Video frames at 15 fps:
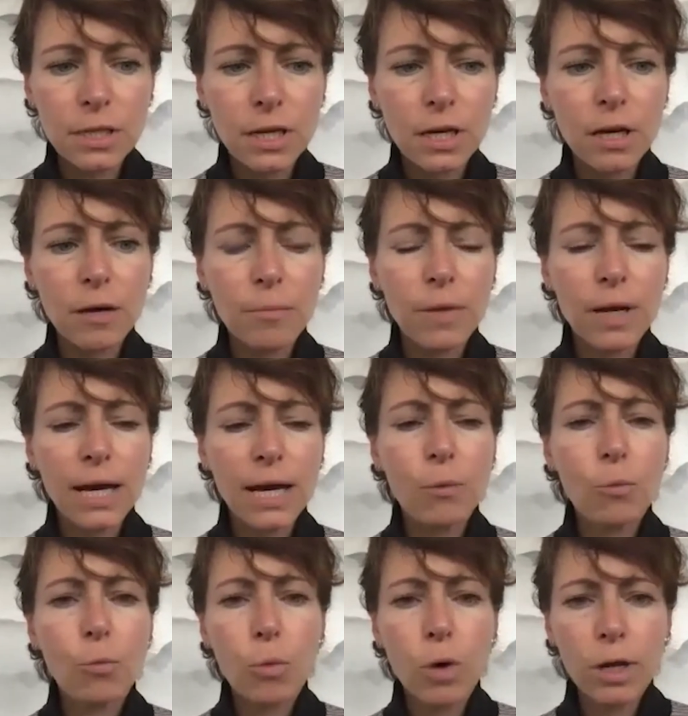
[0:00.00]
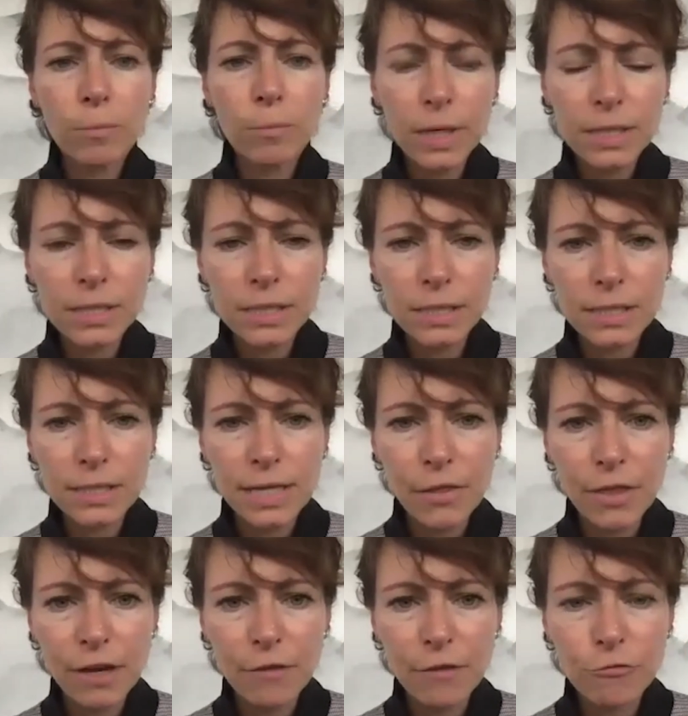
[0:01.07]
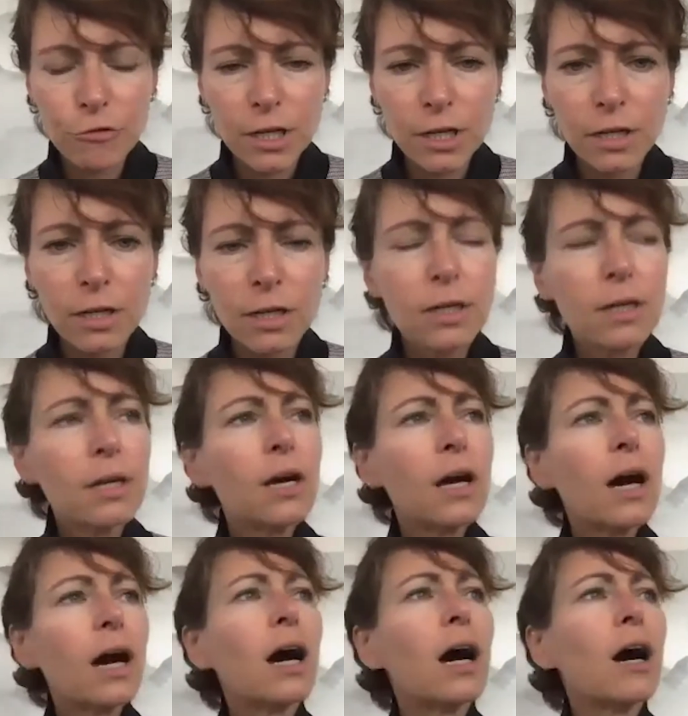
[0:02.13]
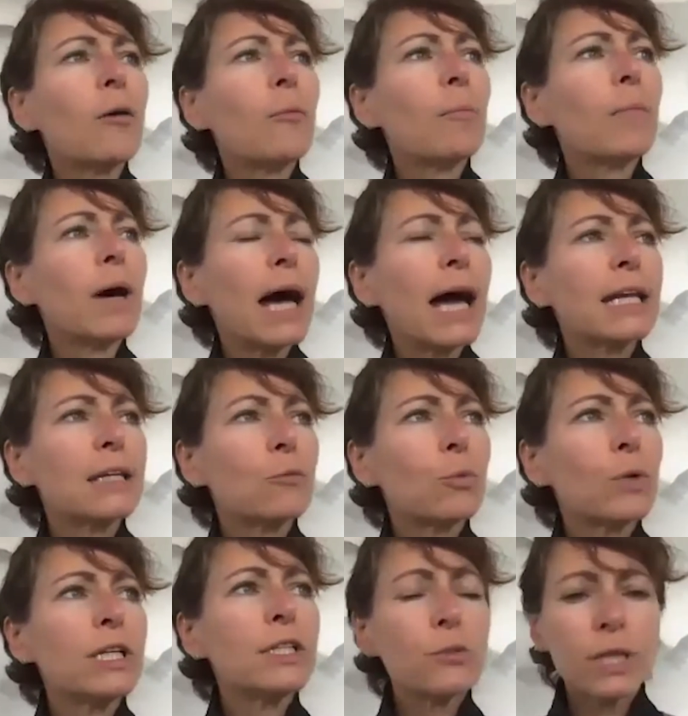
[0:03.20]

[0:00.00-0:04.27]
and 1 based in South Africa. And we're doing